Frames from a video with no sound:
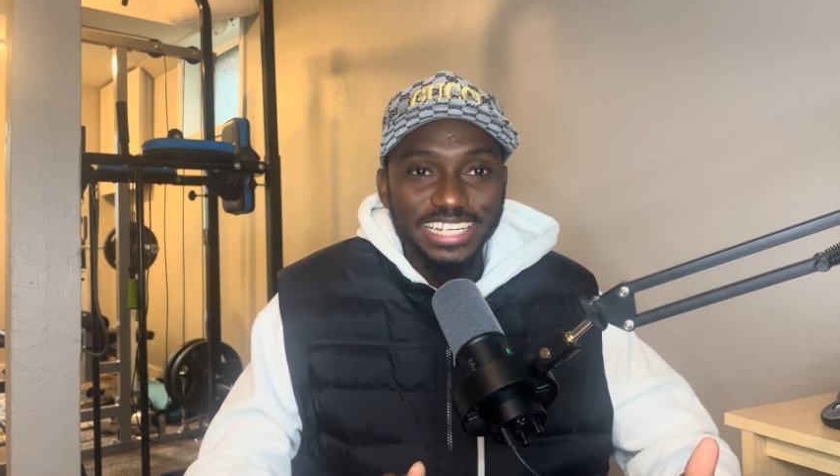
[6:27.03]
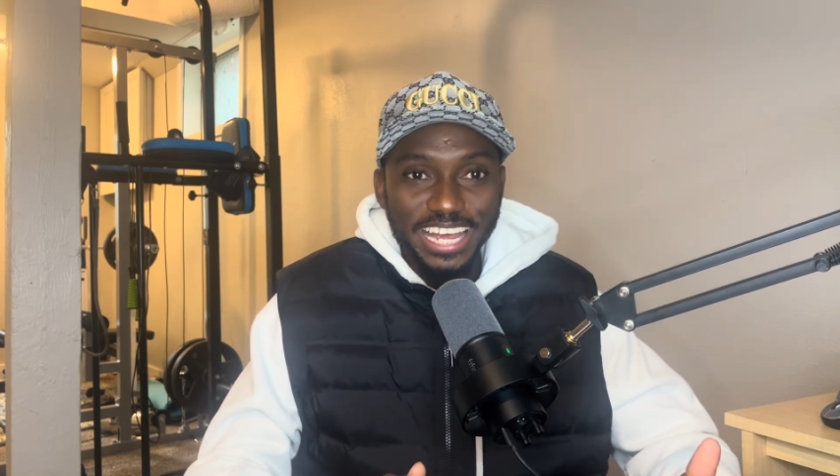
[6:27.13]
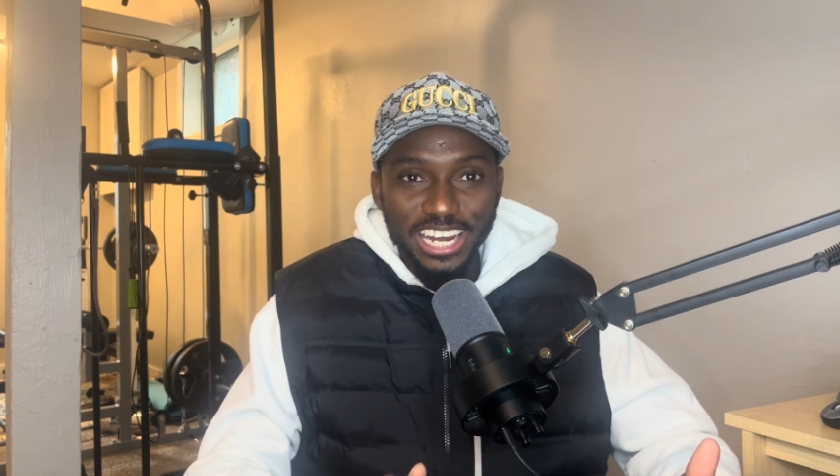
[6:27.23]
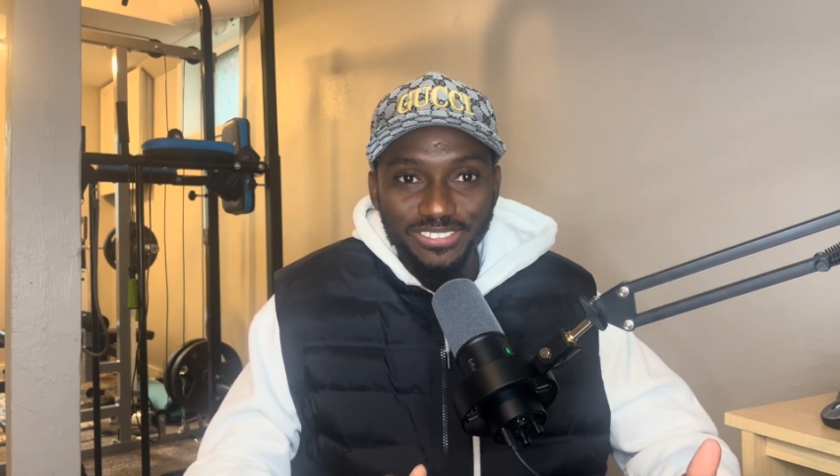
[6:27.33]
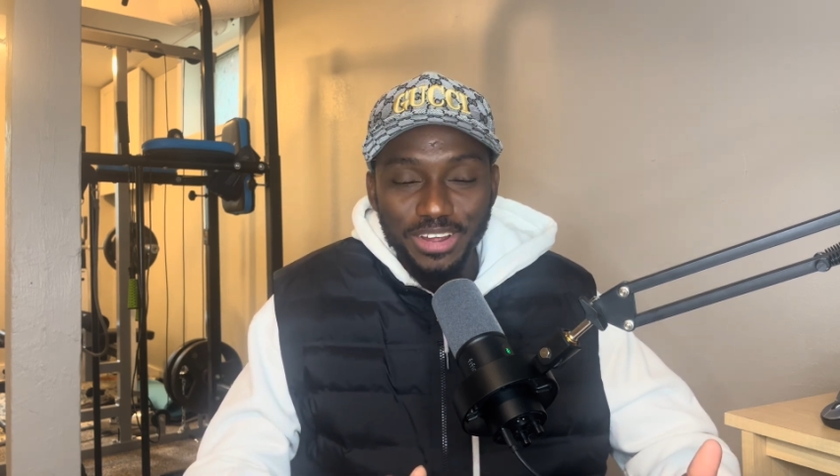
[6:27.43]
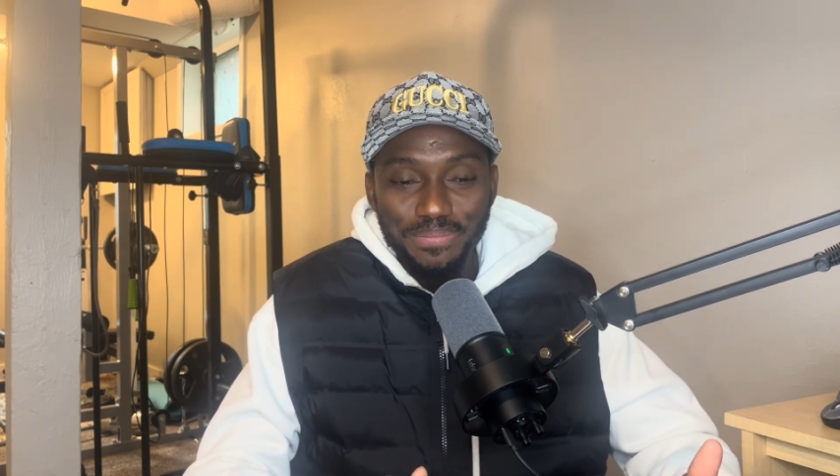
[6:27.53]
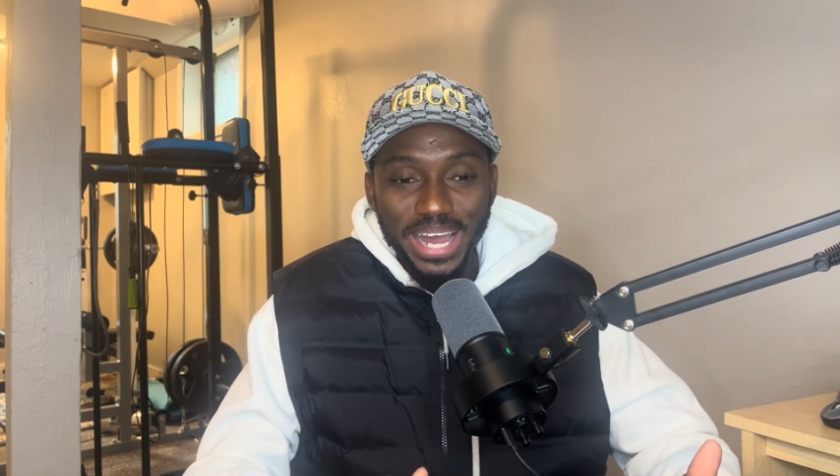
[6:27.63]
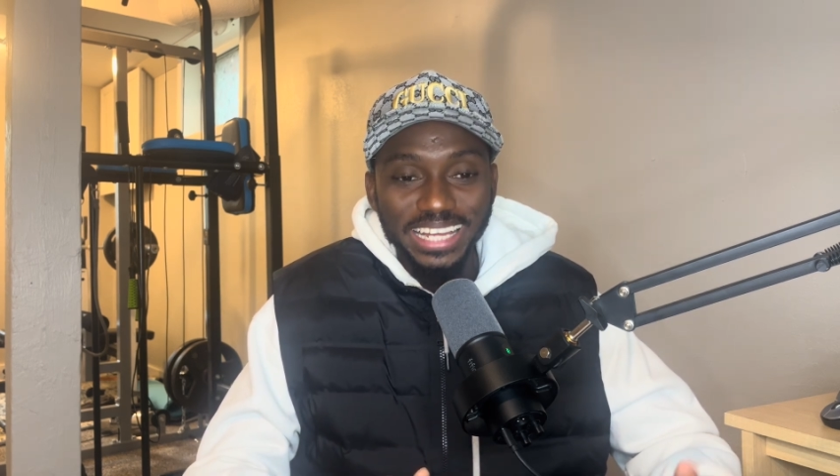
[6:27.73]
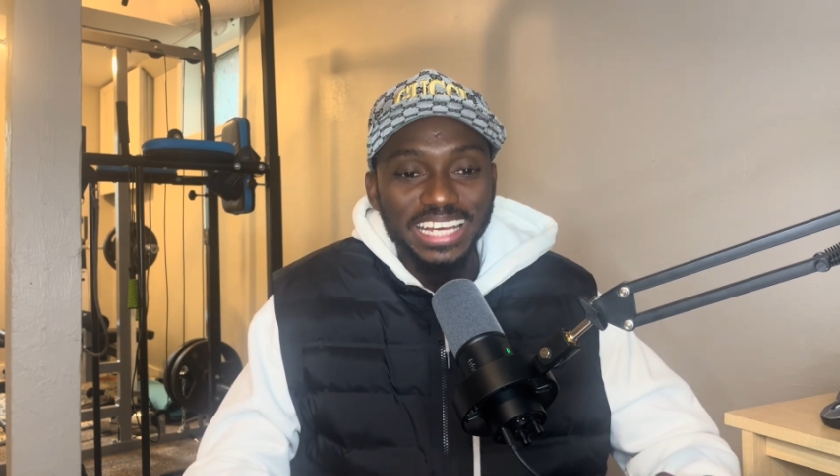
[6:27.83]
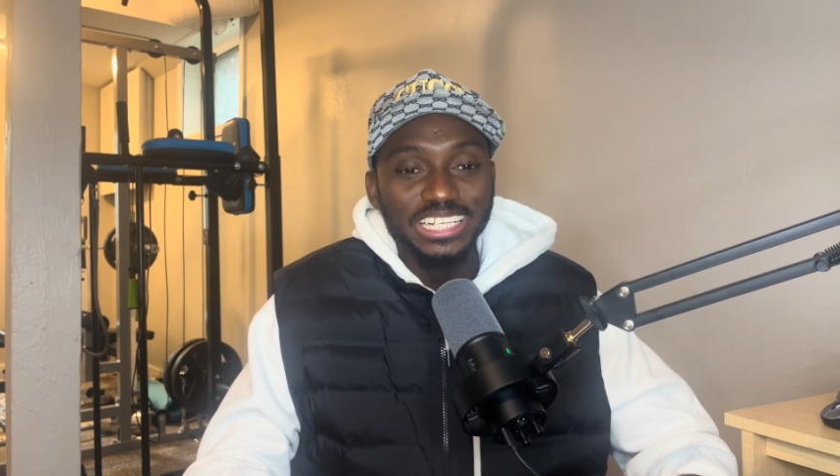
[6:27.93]
head of the
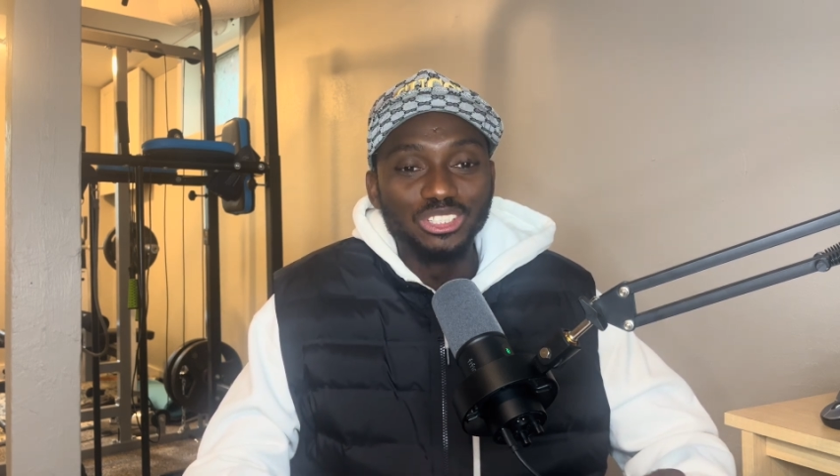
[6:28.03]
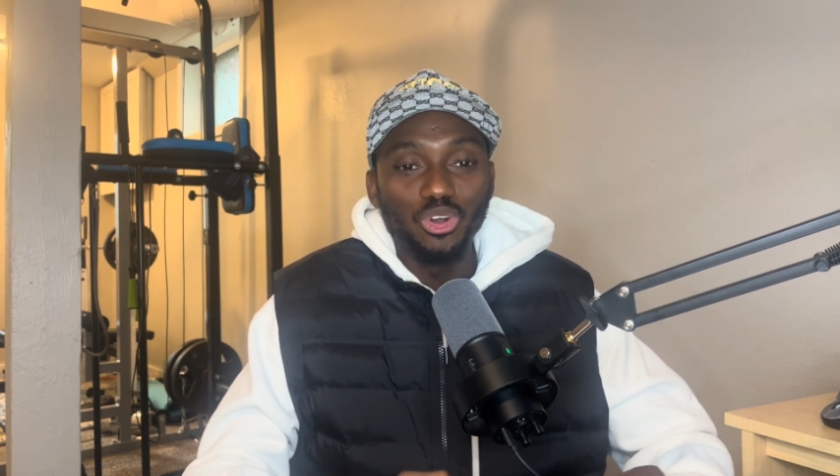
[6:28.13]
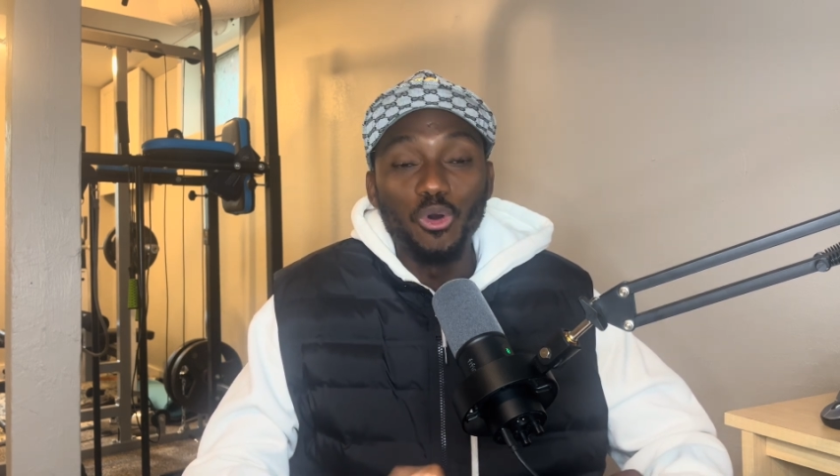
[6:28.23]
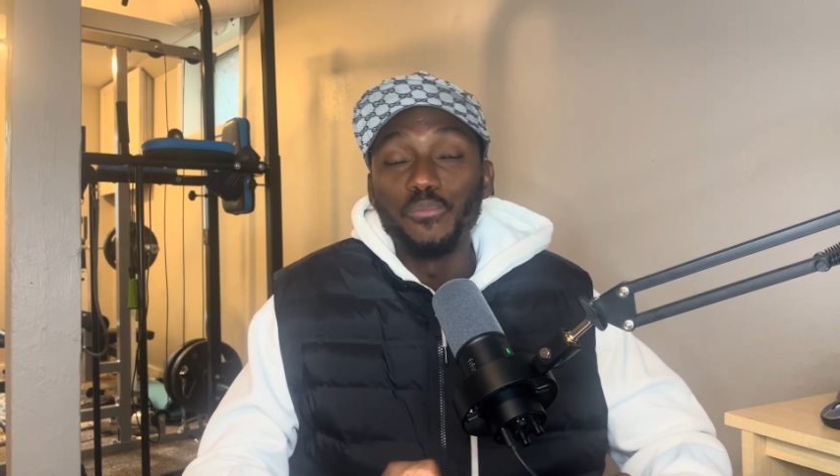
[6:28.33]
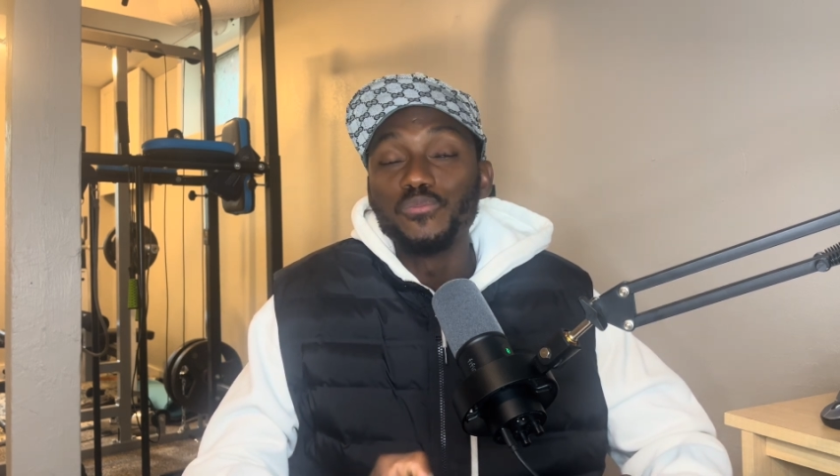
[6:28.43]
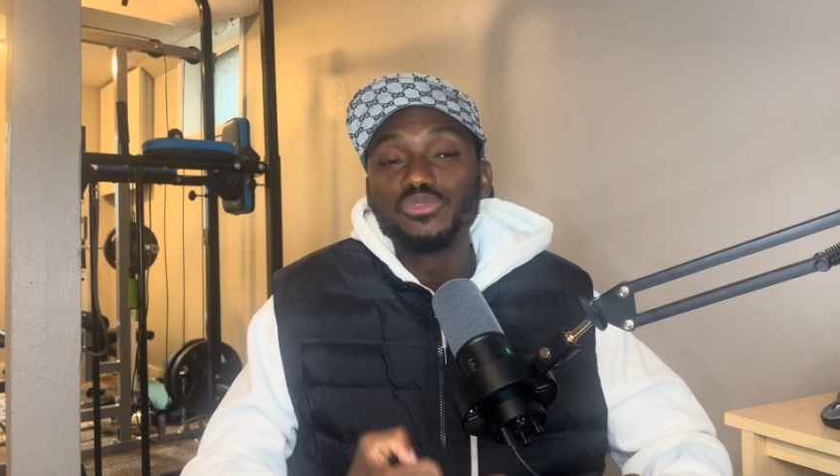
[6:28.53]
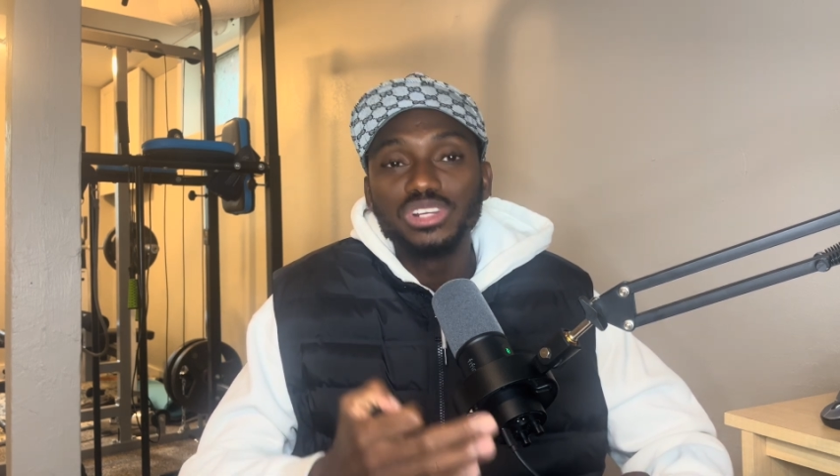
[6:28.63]
pack. So